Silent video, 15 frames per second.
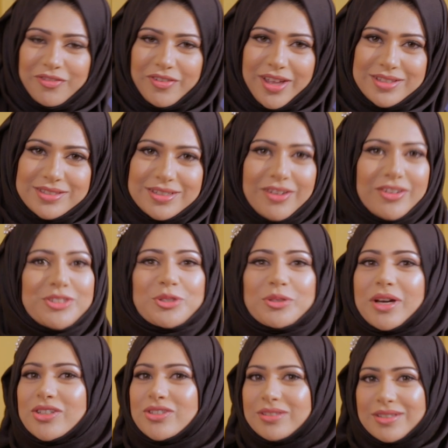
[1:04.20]
friends, her
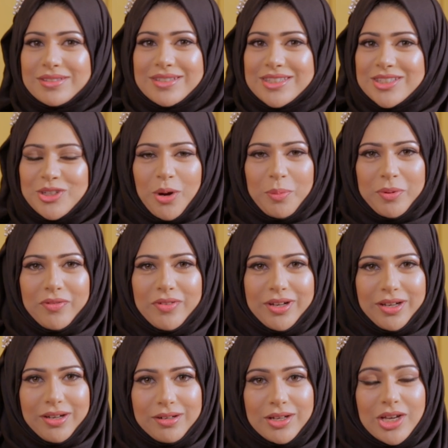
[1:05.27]
introduction doesn't stop over
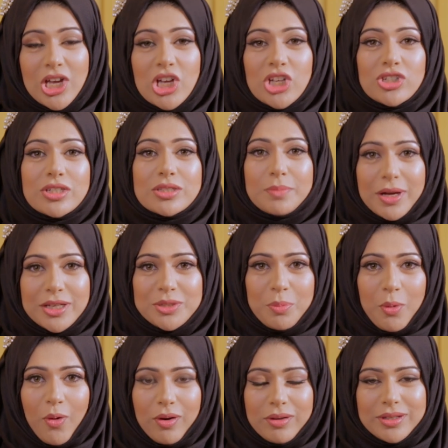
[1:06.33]
here. She is much
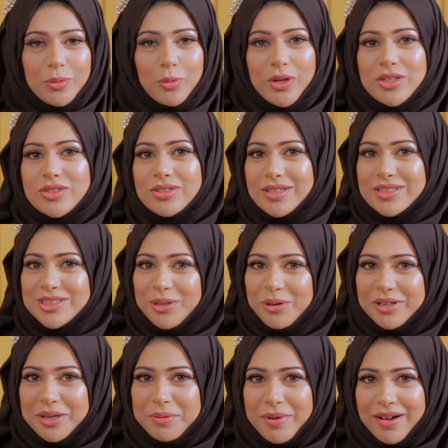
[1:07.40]
more than what I just
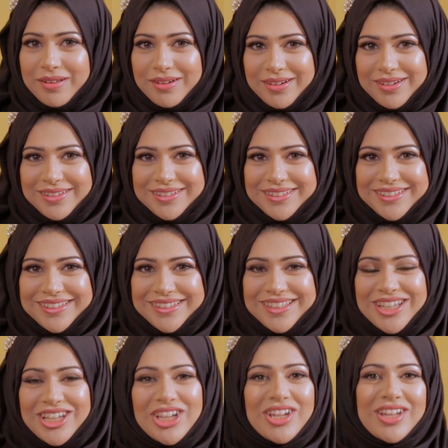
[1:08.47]
told you about her.
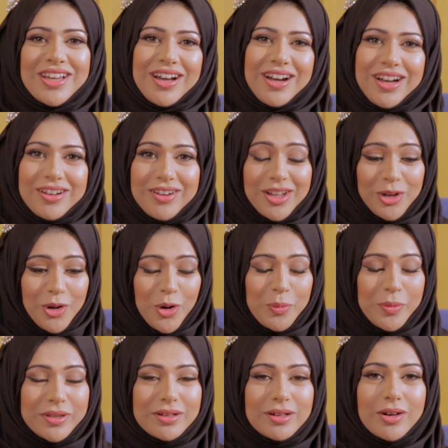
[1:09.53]
Along
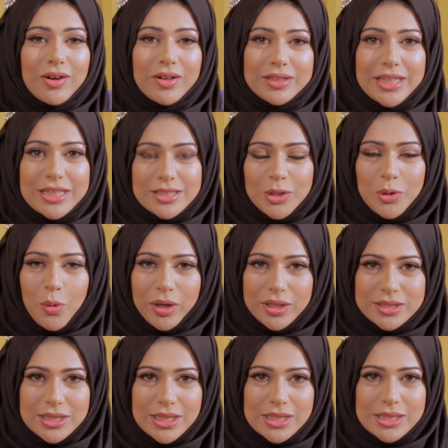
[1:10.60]
with her athletic
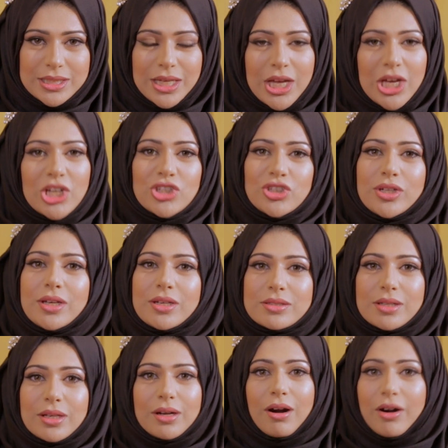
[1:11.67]
qualities, she is
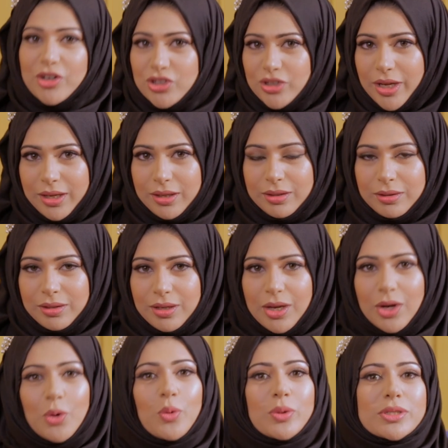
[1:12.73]
an RJ
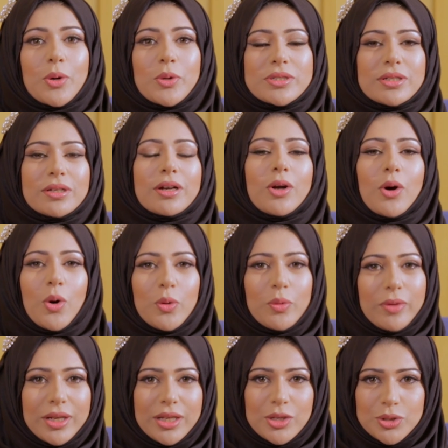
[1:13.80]
who is hosting her own
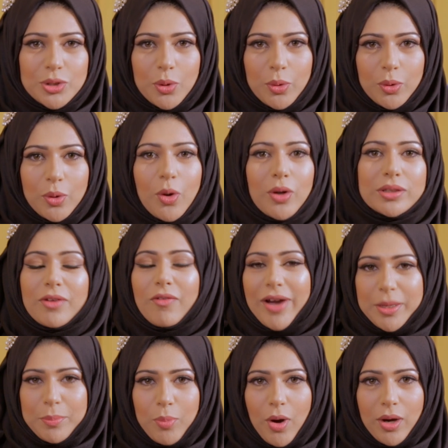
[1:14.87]
radio show called The
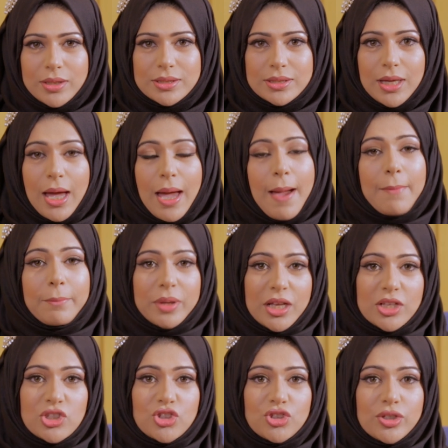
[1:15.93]
White Box.
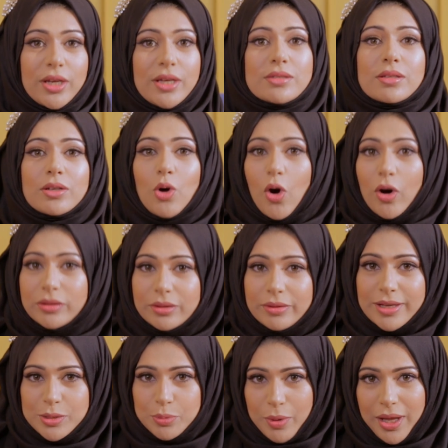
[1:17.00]
Plus, she is an author
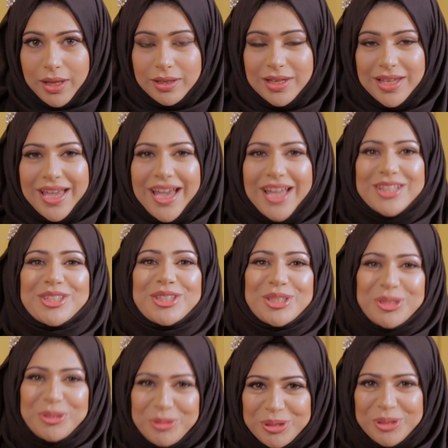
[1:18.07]
as well and
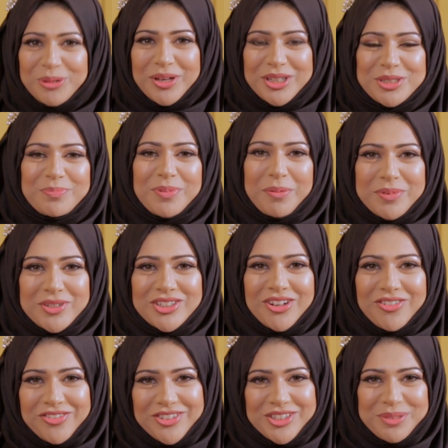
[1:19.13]
soon going to publish her
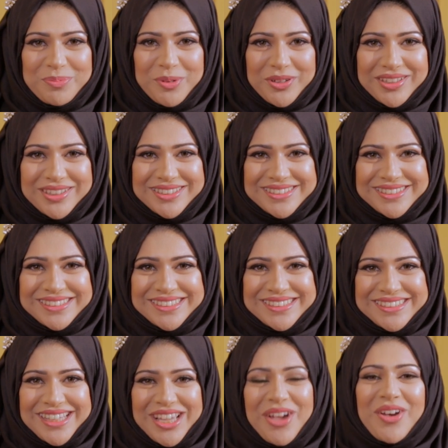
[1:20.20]
first book.
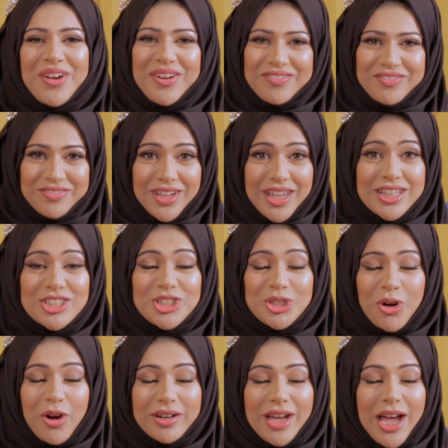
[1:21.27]
In
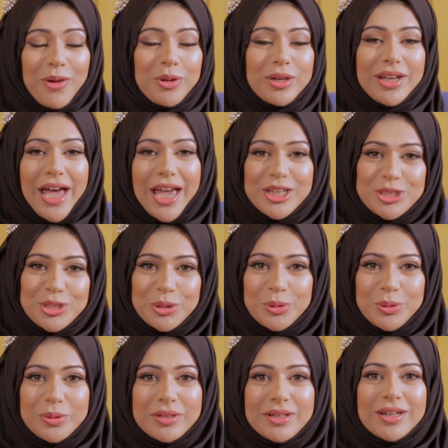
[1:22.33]
short, I would like
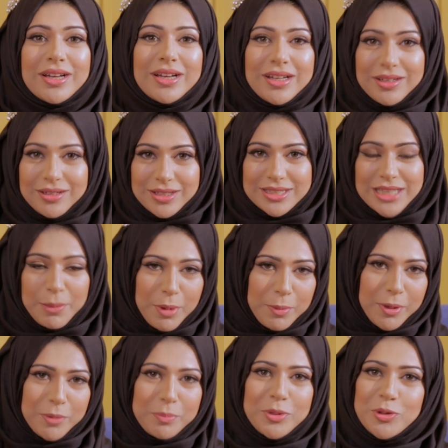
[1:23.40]
to sum up
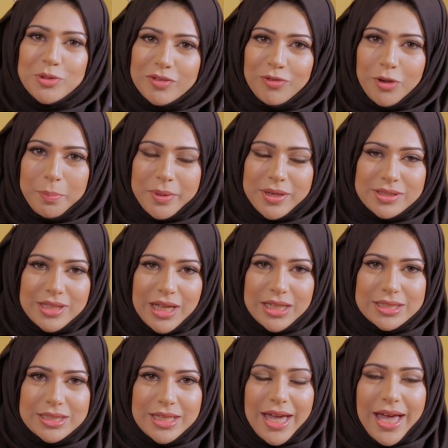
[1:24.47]
her beautiful
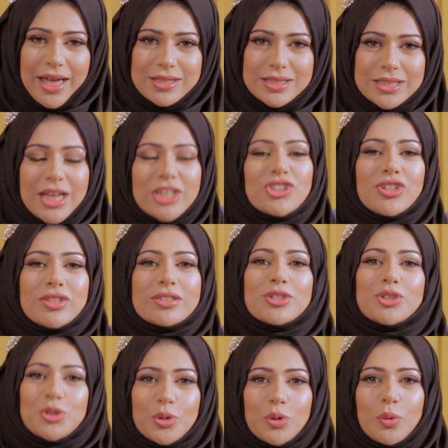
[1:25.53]
personality as that she's a
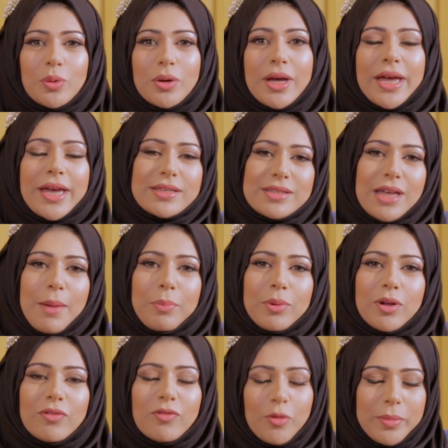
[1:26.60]
true
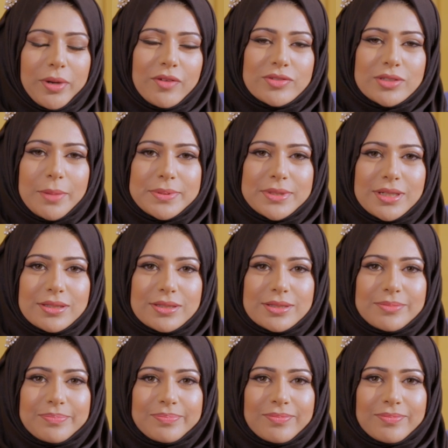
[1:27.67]
example of woman of substance.